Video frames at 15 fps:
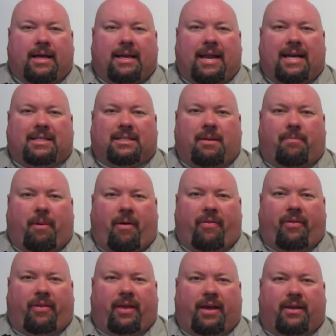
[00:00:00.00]
Next up on
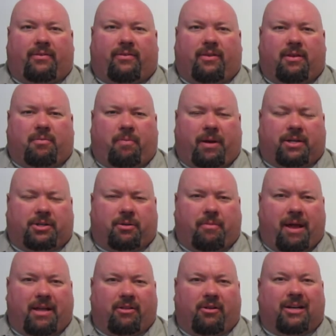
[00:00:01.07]
the list, this picture
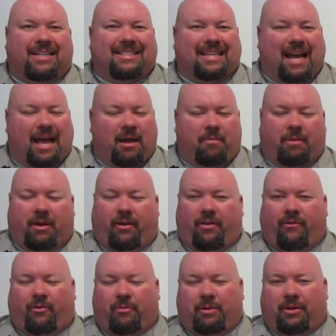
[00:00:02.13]
may look a tad bit on the
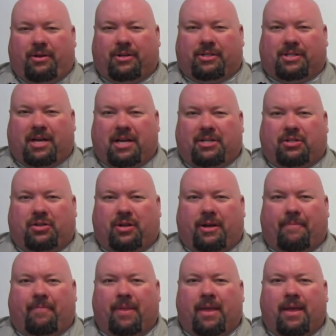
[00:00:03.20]
familiar side to you.